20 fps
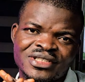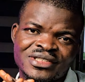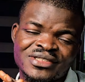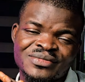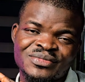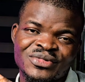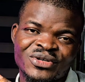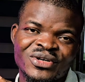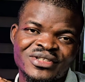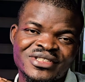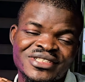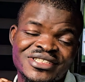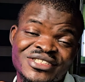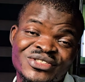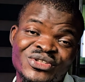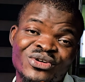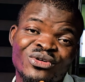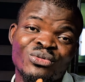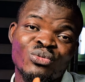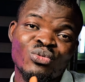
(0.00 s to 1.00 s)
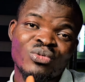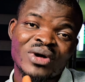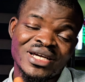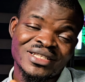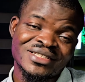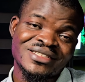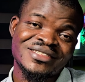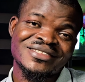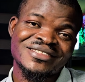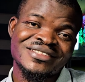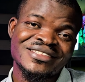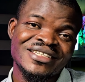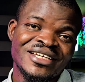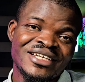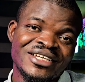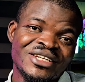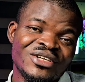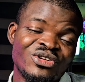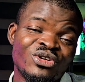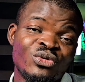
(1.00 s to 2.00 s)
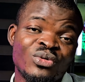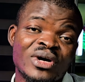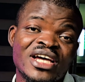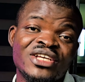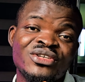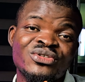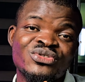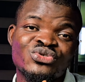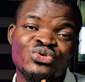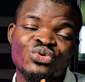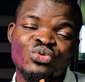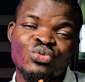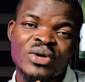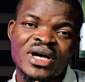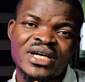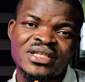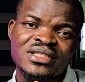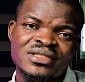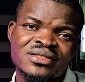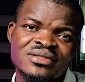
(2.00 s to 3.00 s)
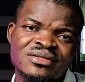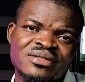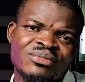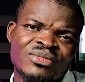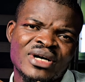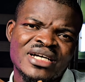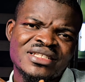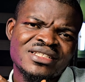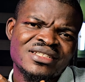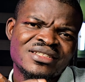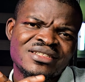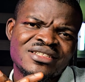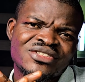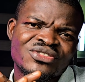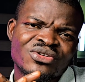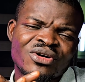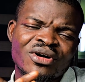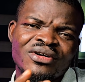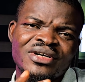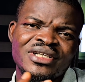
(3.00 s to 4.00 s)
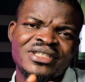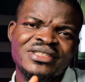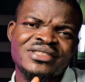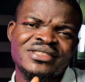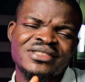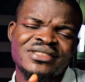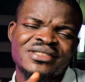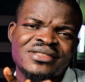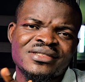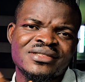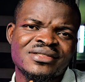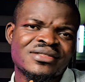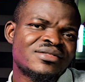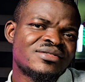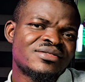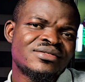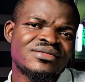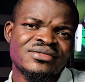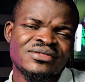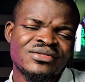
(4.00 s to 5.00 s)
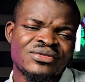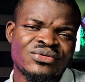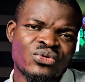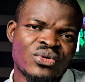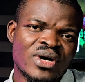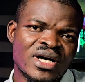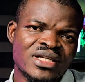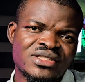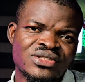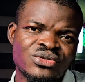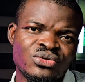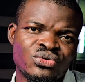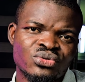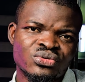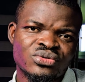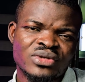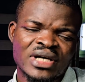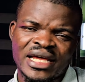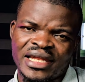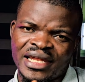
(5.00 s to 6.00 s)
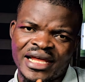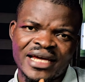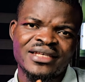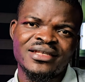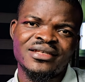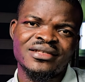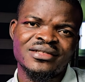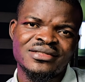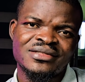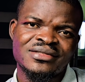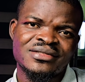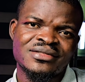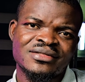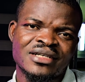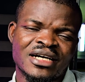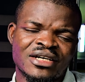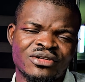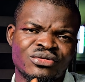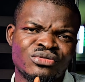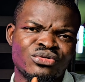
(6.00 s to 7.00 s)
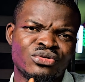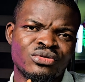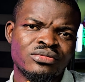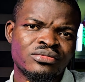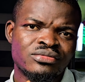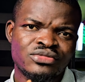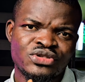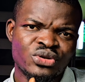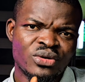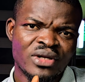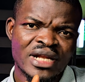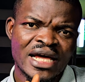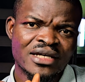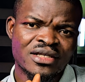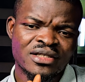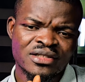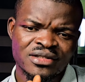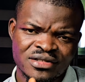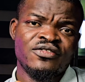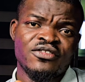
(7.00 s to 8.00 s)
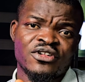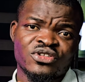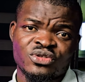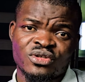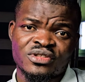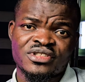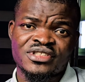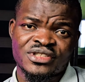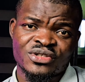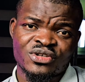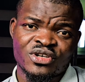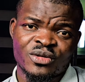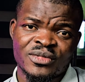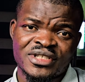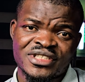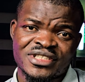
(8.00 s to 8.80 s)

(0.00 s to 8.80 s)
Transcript: orange because it's not white. You know, we are used to white. But I think this orange is quite good. I like it. I don't know. Do you like it? Leave your thoughts in the